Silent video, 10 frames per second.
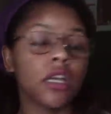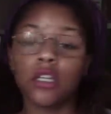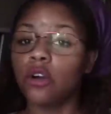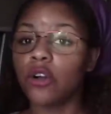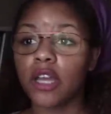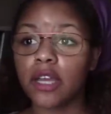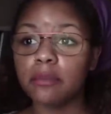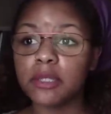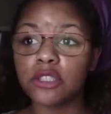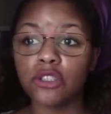Okay,
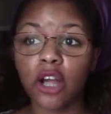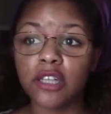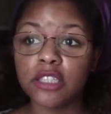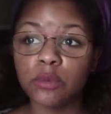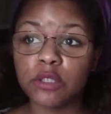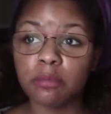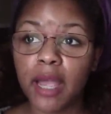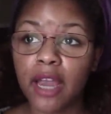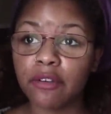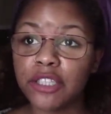Mr. Darcy was
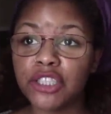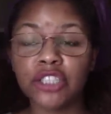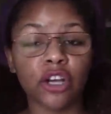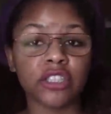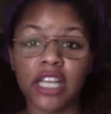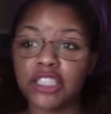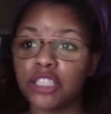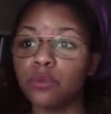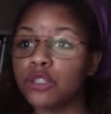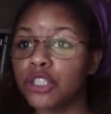married. She thought that
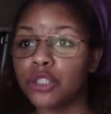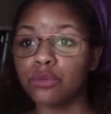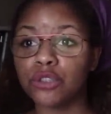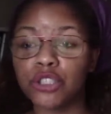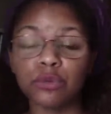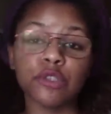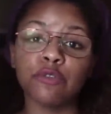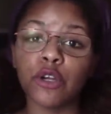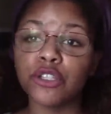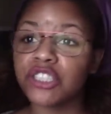shit was cute. She was a
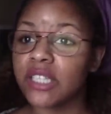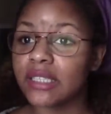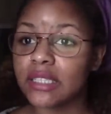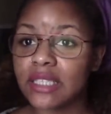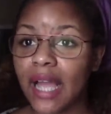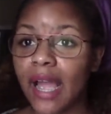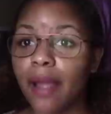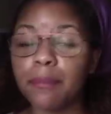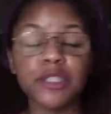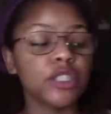virgin at the
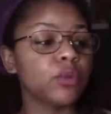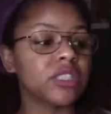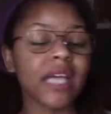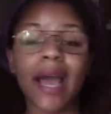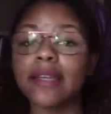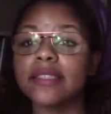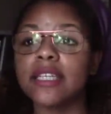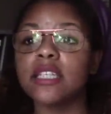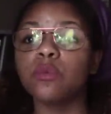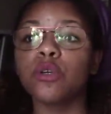time, but she was tired of
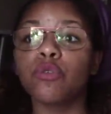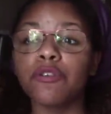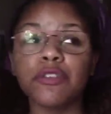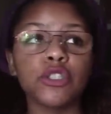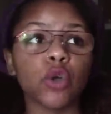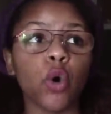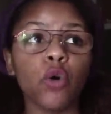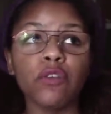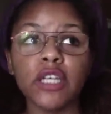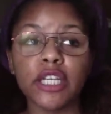dealing with Griffin's
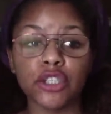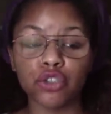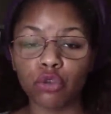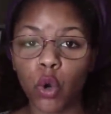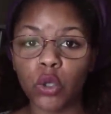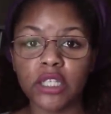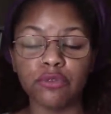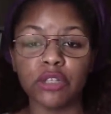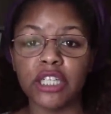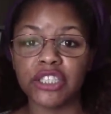overly controlling
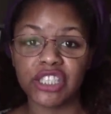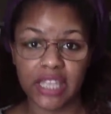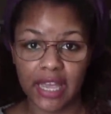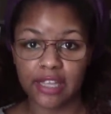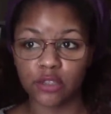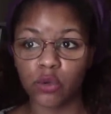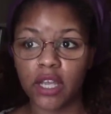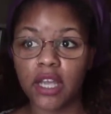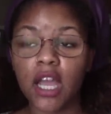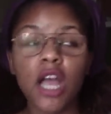religious ass,
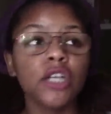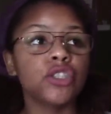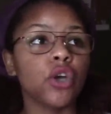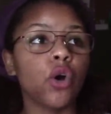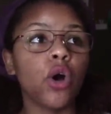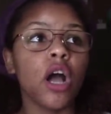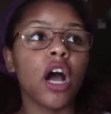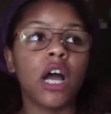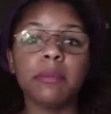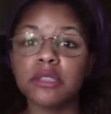okay? So
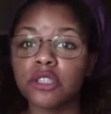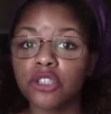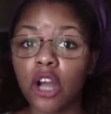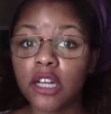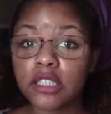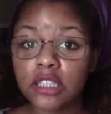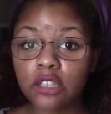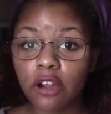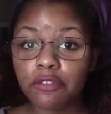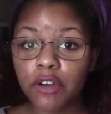her and Mr. Darcy
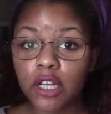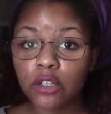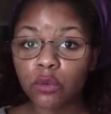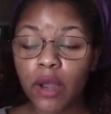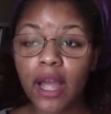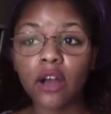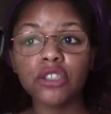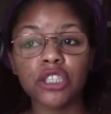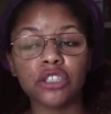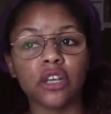started fucking around.
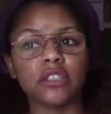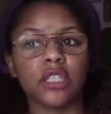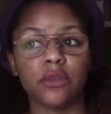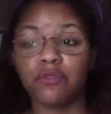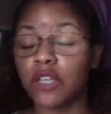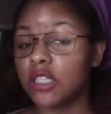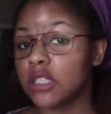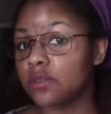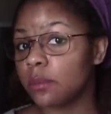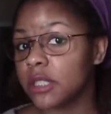She started to get
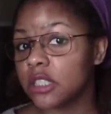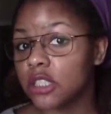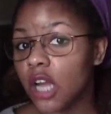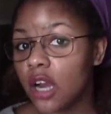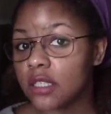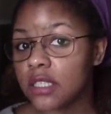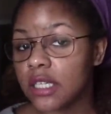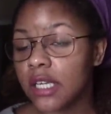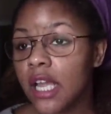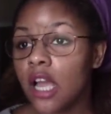feelings for Mr.
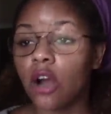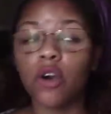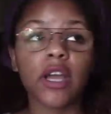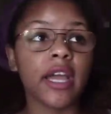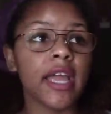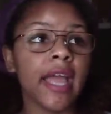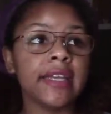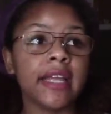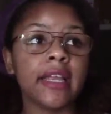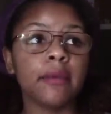Darcy, okay?
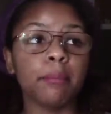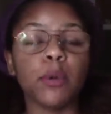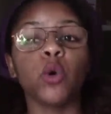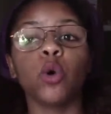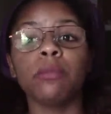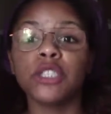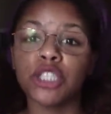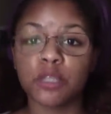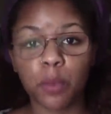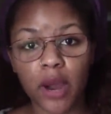And then, boom,
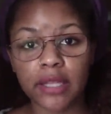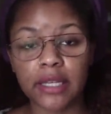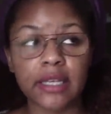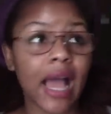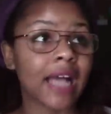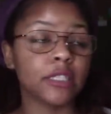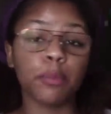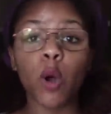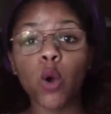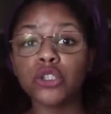she's pregnant. I
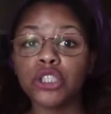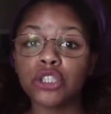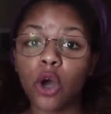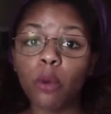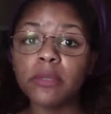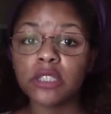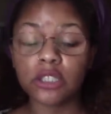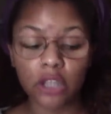suppose she told Mr.